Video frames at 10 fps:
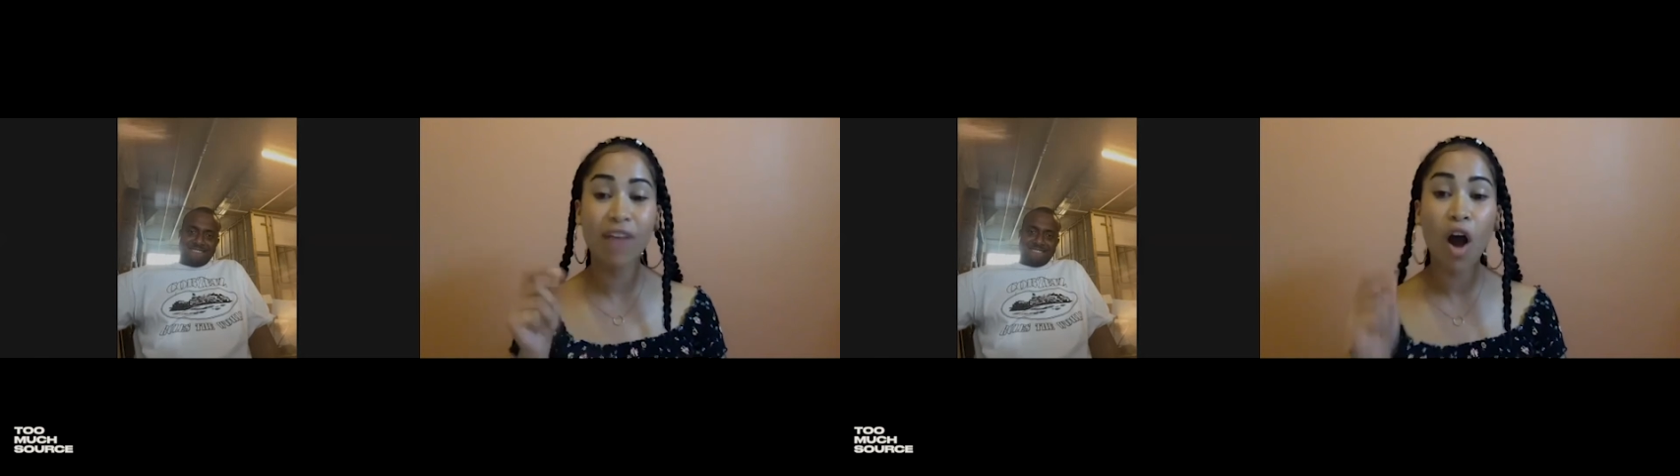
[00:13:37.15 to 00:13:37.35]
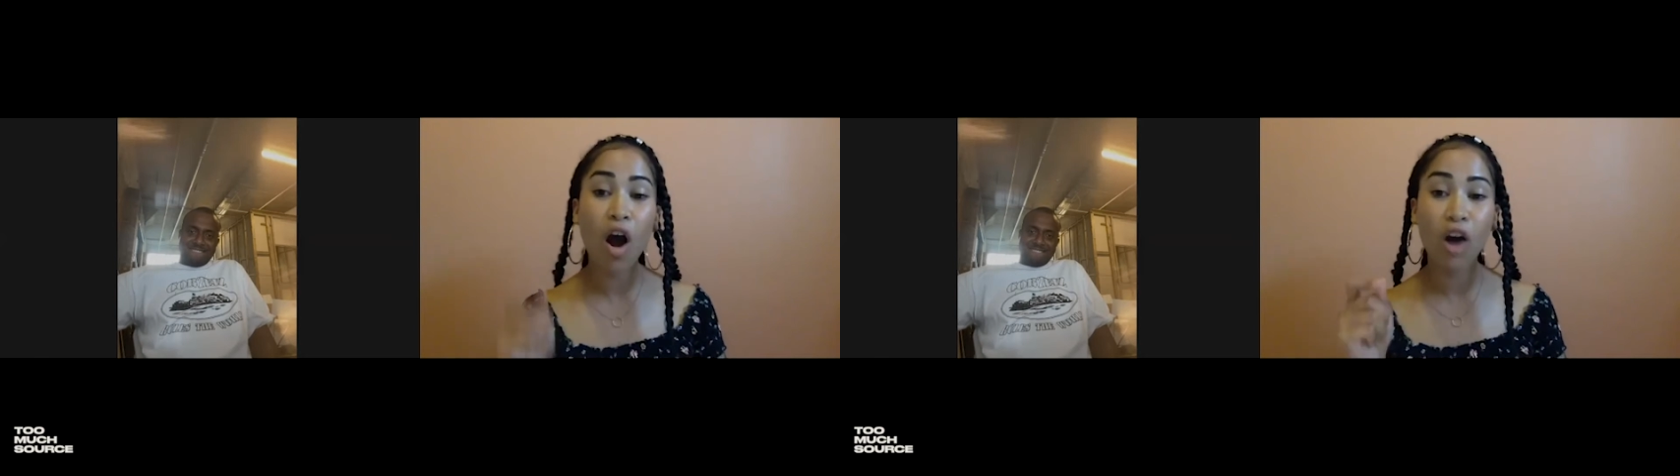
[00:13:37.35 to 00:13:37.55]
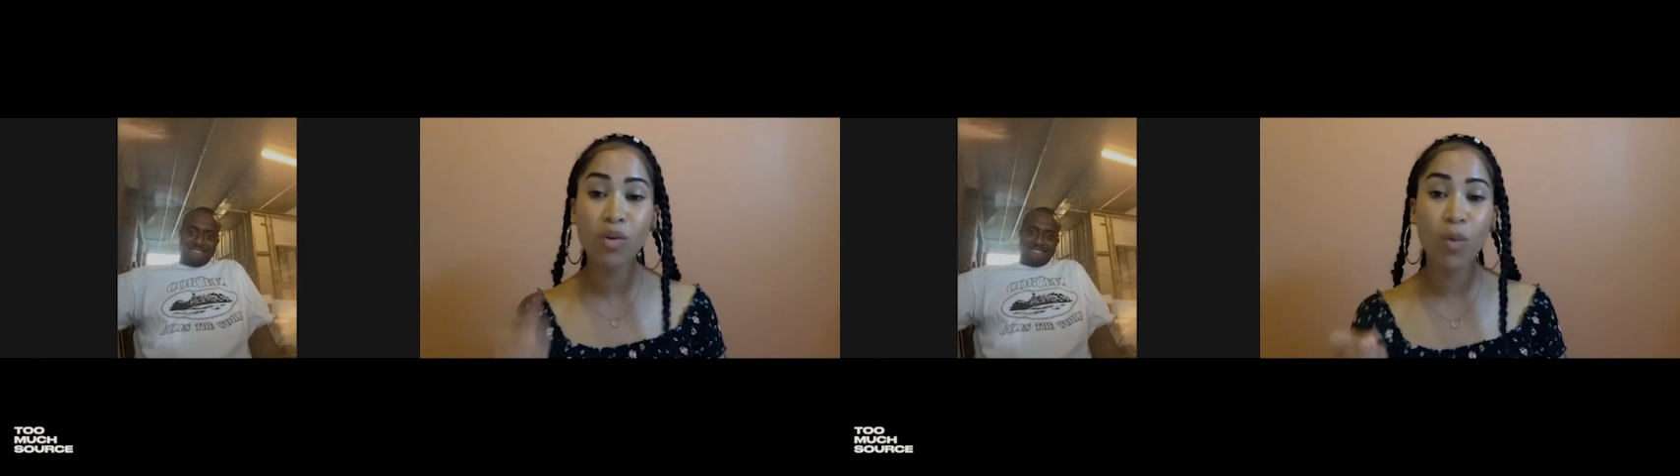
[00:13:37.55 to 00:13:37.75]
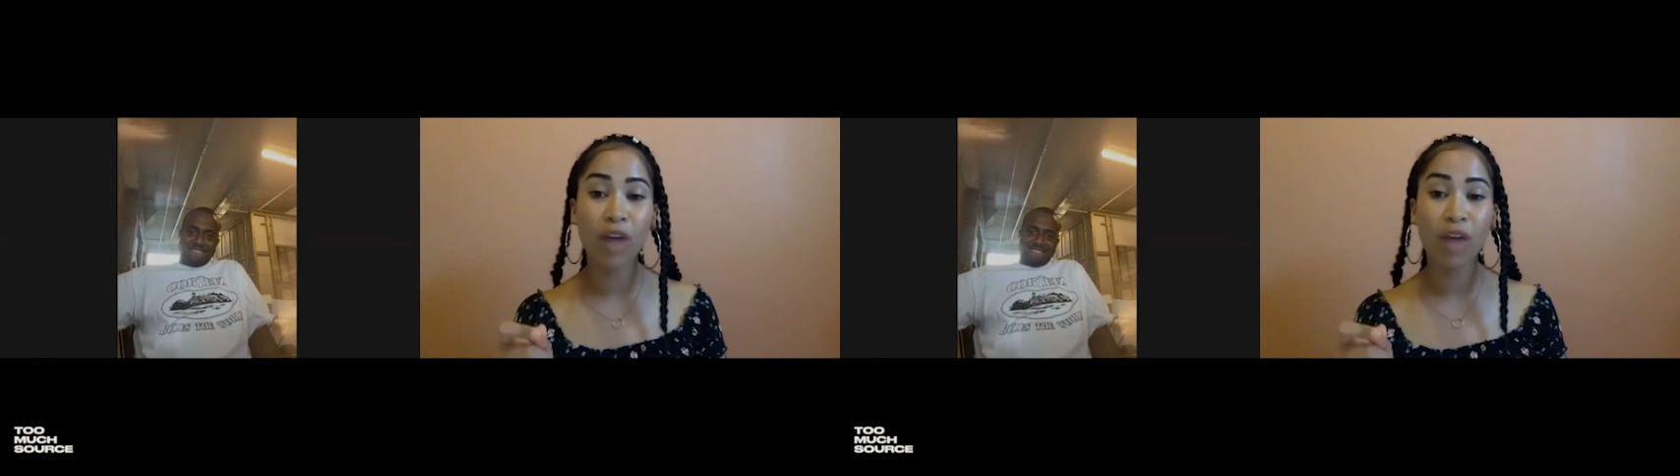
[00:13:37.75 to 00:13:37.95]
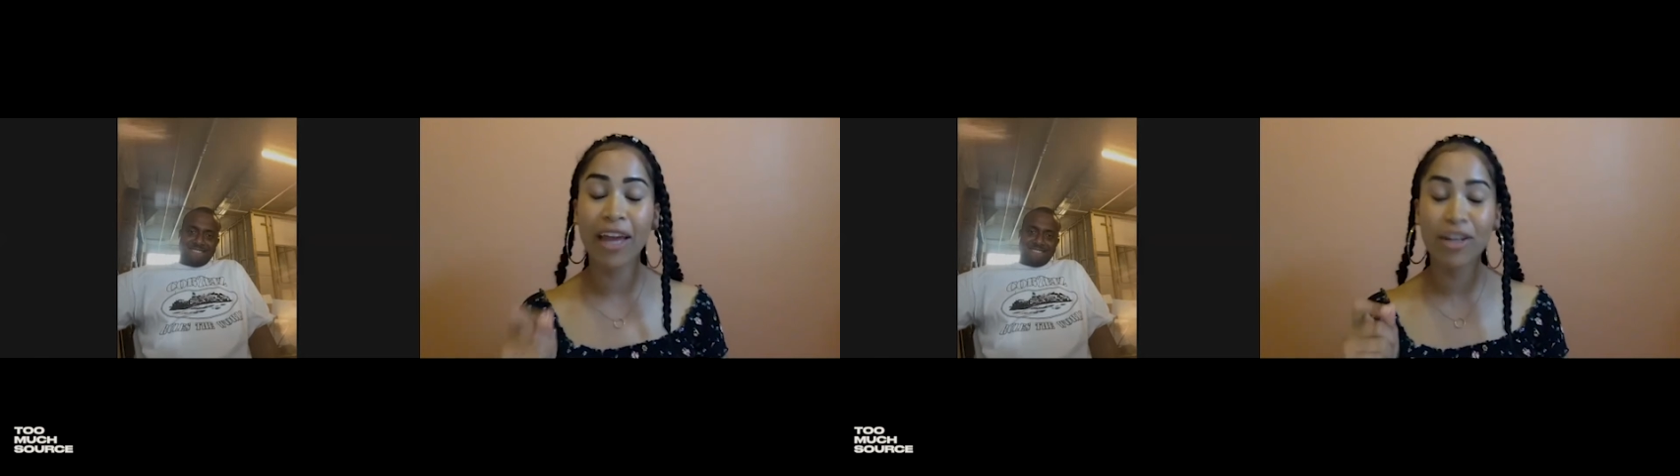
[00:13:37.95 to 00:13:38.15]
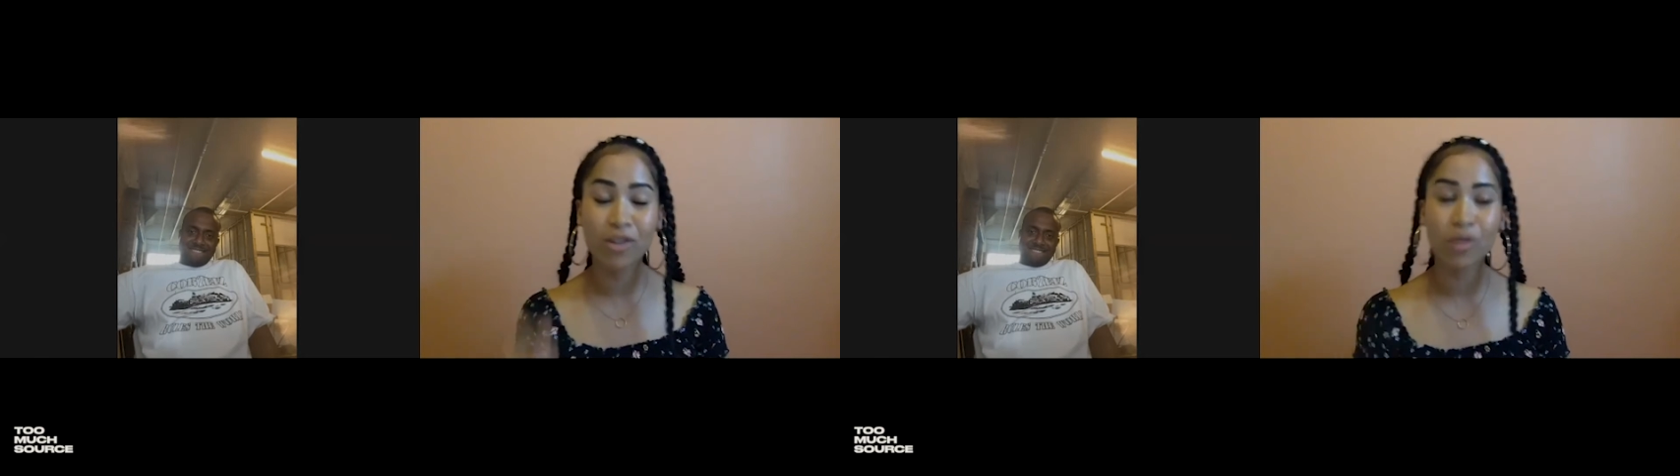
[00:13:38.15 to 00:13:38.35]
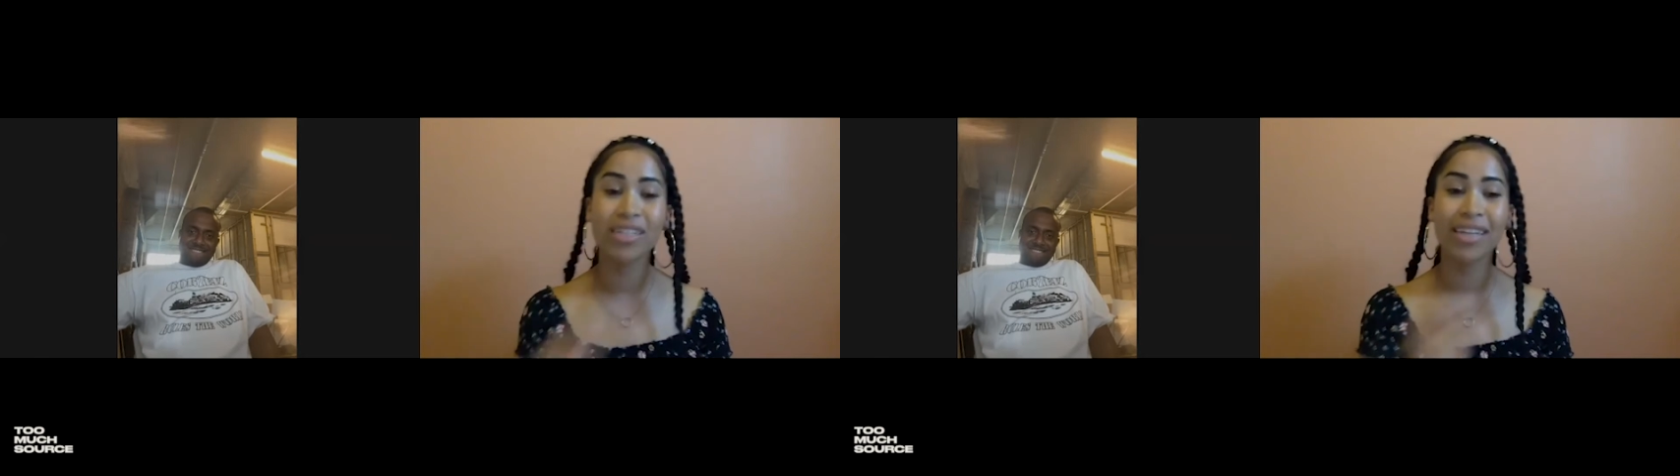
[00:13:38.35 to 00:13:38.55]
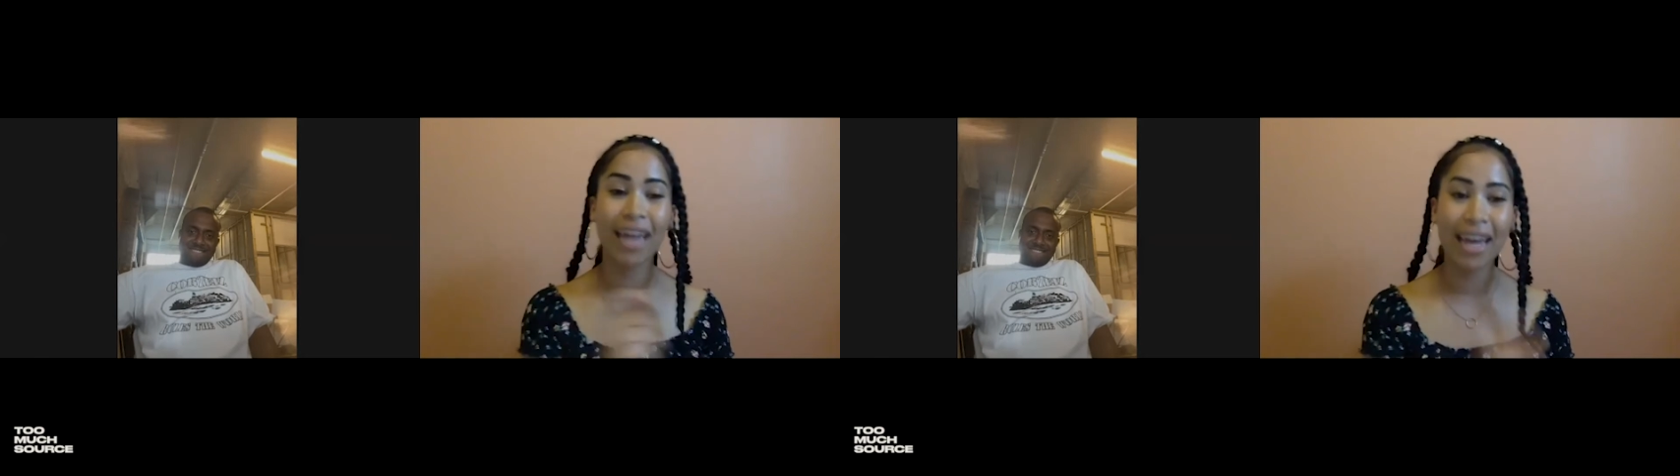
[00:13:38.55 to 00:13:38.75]
hard work that it took
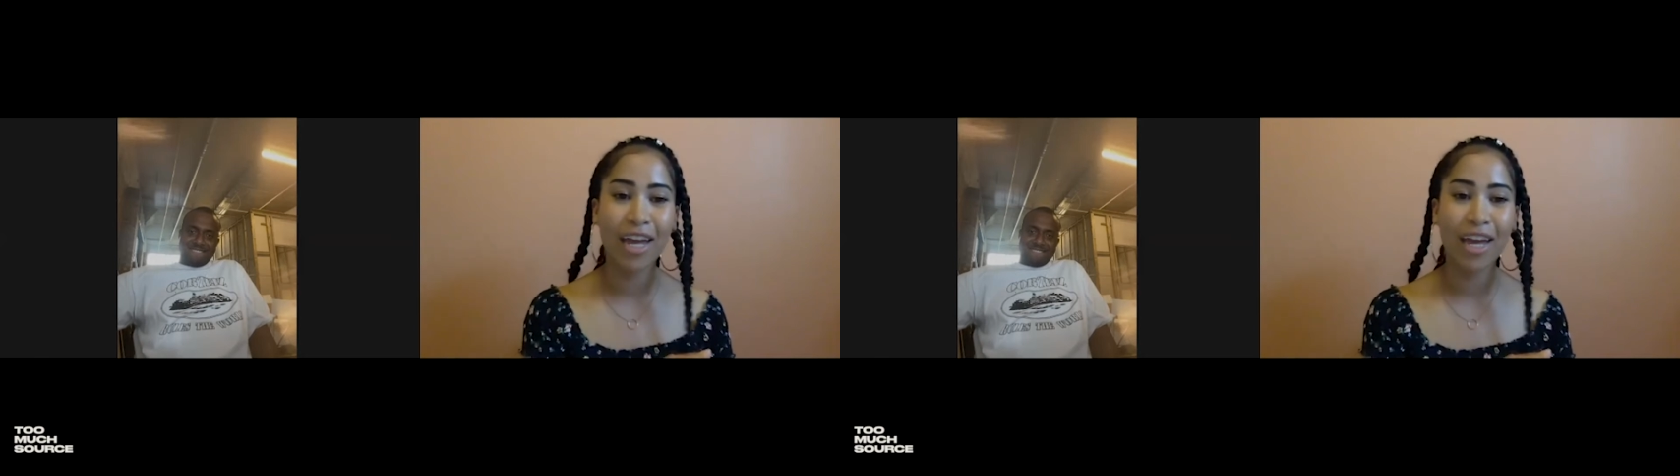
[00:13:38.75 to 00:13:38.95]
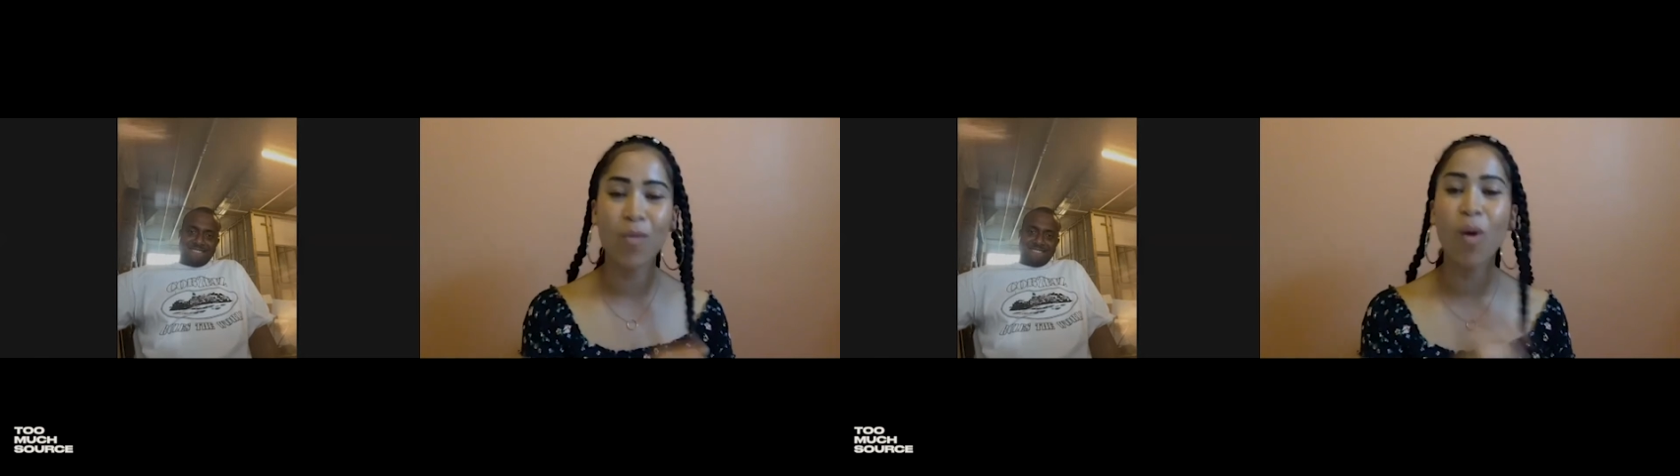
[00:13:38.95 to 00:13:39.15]
to get here,